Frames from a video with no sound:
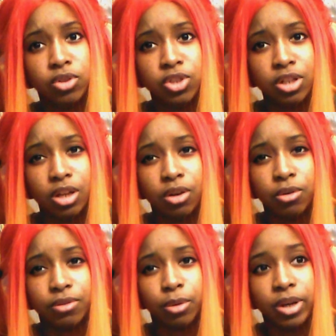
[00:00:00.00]
you should know
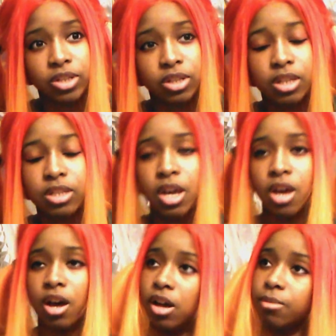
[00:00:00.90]
if you're watching this,
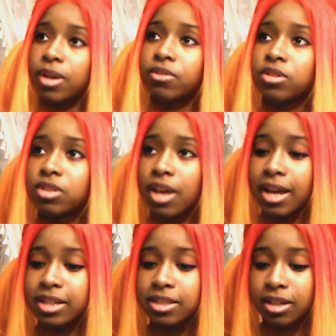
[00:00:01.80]
that Ritsu
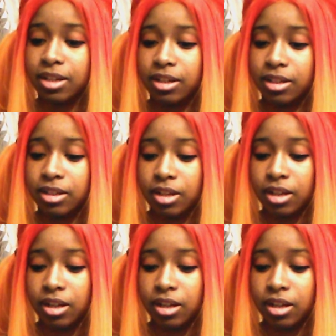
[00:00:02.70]
has